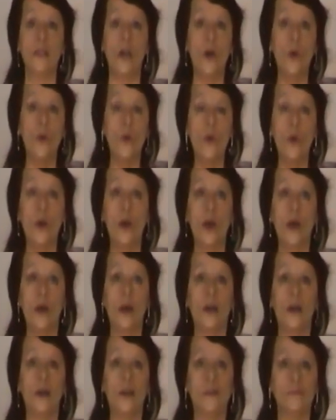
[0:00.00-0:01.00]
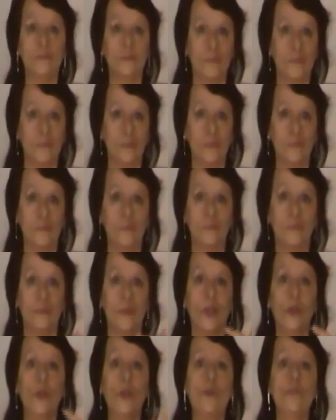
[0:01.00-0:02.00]
So,
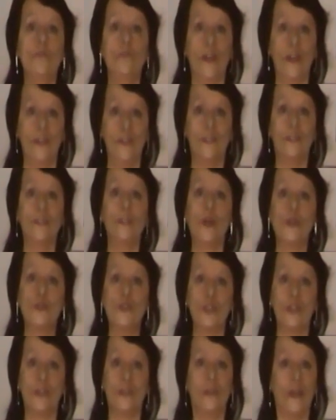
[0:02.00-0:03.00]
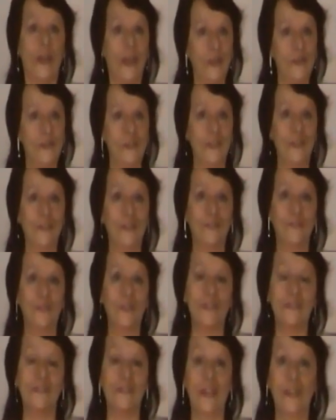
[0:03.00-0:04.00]
you find the logical
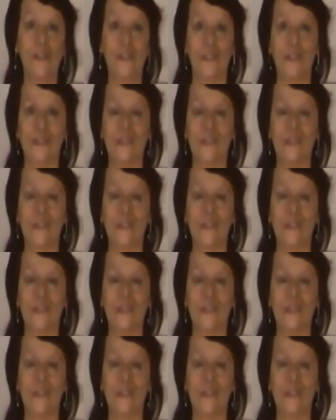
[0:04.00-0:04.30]
ending of this